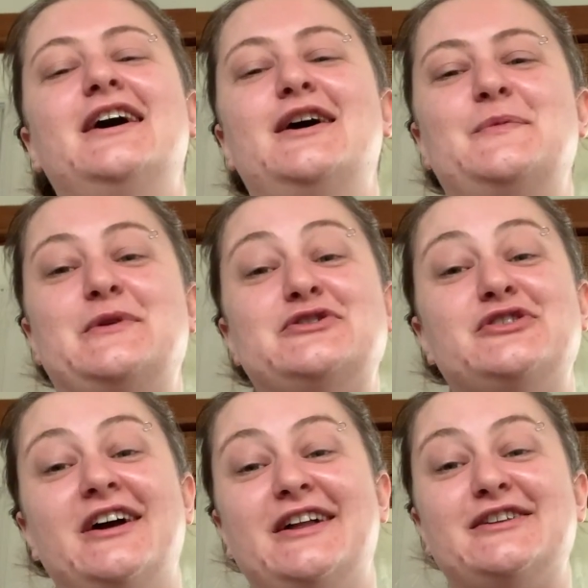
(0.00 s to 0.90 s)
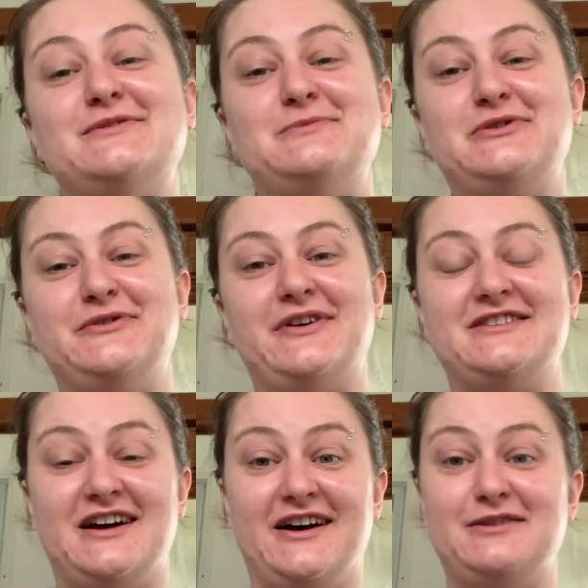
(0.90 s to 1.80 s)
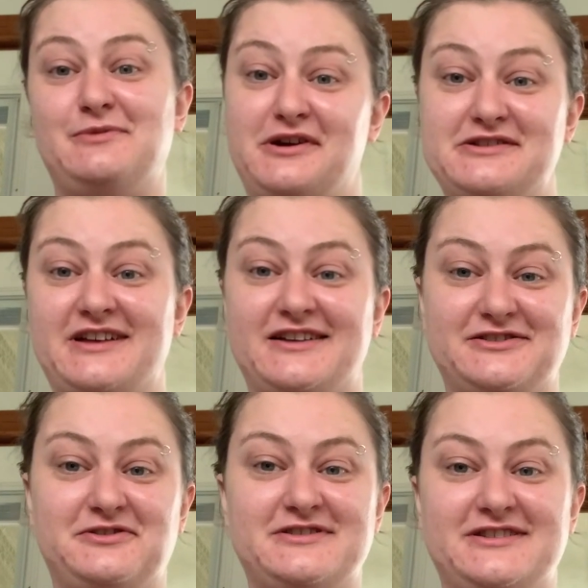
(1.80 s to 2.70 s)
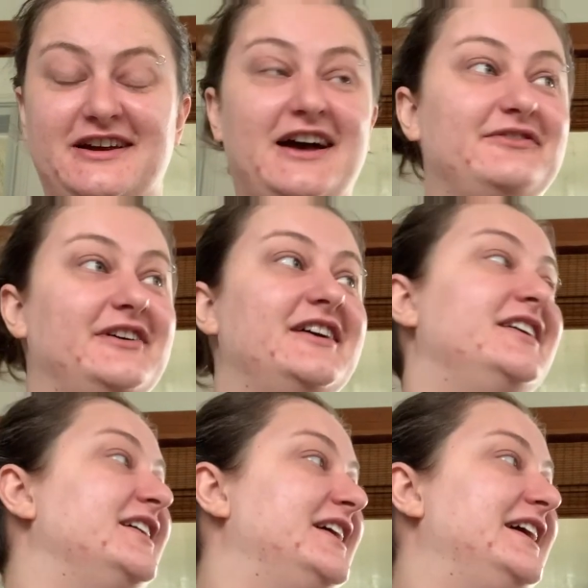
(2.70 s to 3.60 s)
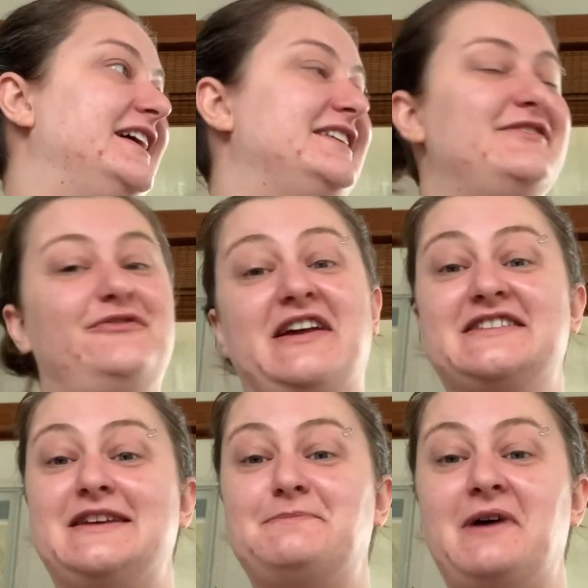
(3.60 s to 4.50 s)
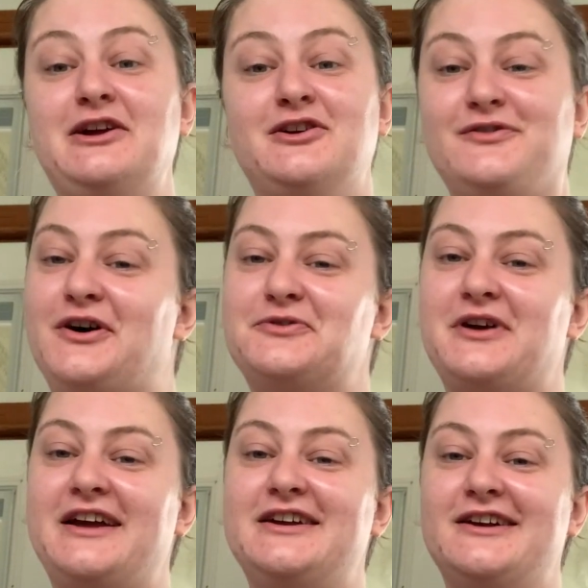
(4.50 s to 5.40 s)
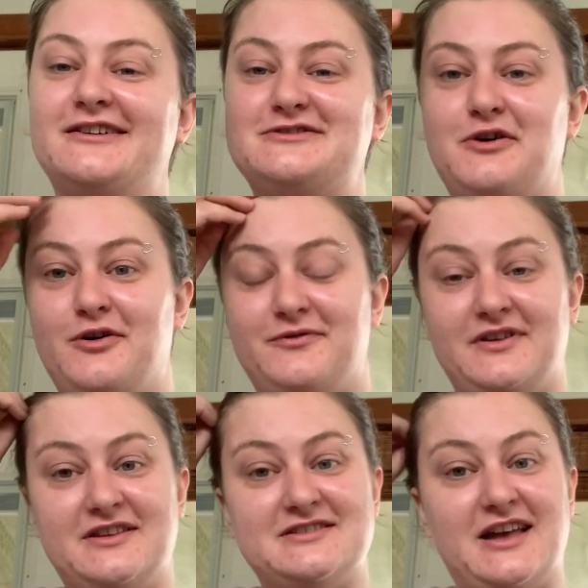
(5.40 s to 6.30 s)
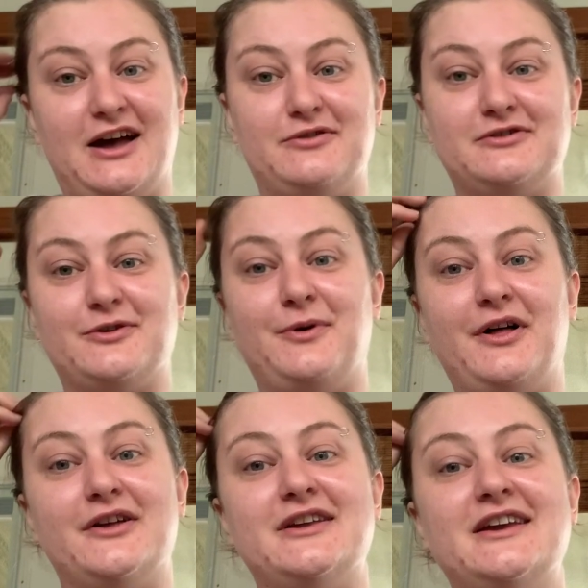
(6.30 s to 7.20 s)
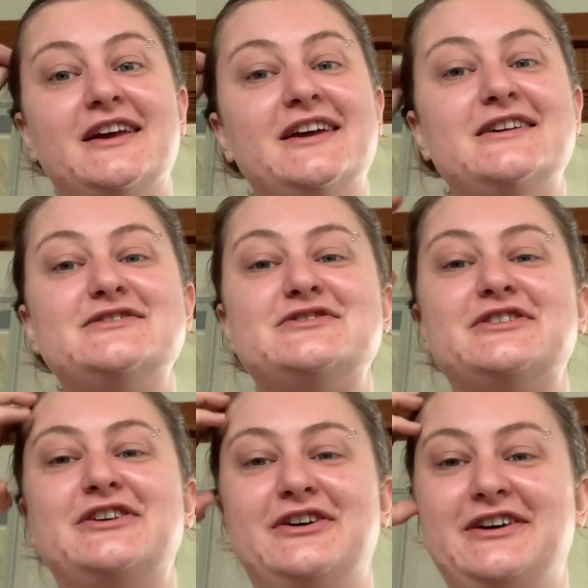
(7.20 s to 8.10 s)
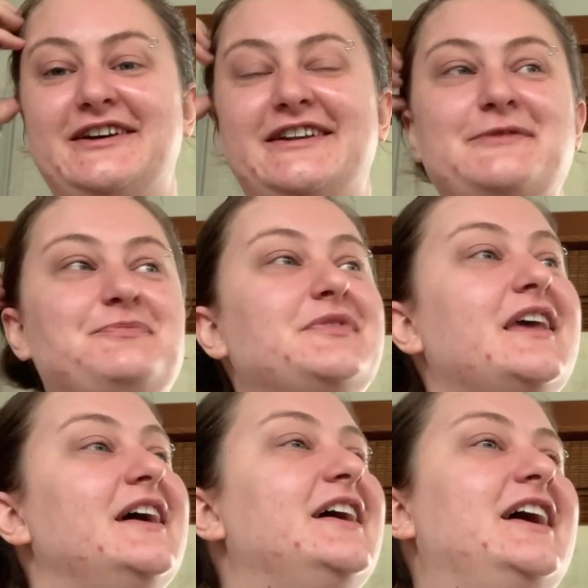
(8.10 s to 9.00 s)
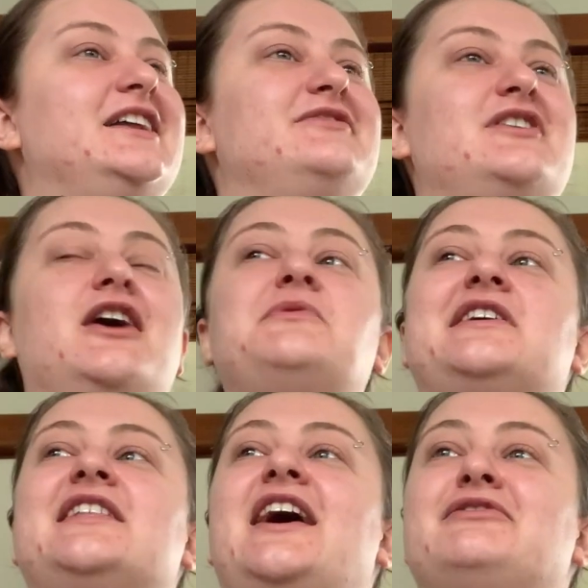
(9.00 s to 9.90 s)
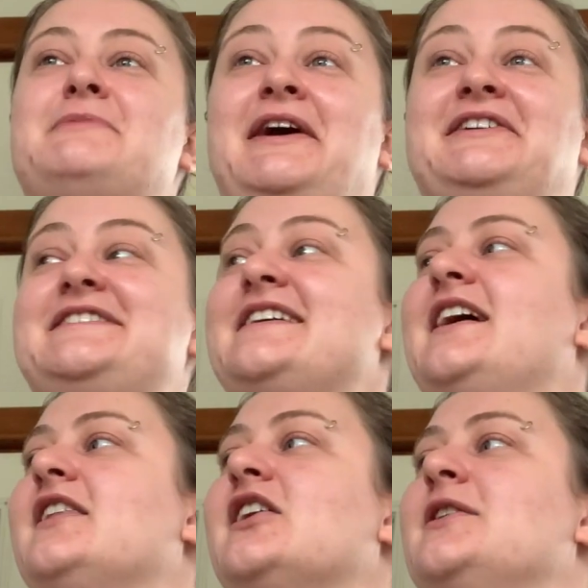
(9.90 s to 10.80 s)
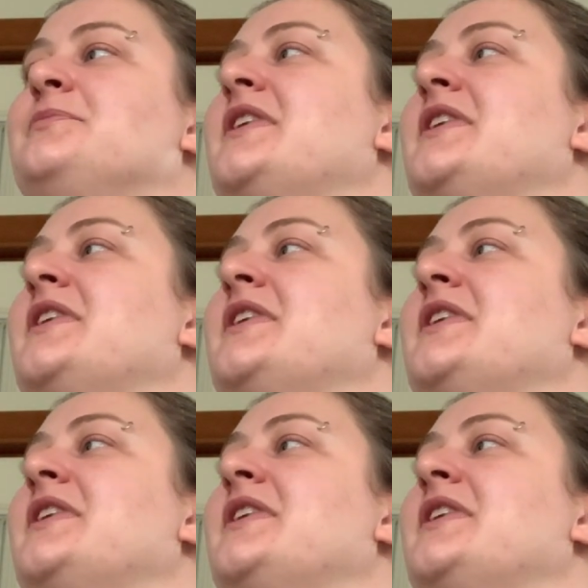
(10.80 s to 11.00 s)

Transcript: I'm going to try not to move a ton because, as you can see, I have a fancy microphone right here, so hopefully the sound quality is good. And if not, we can laugh about it together.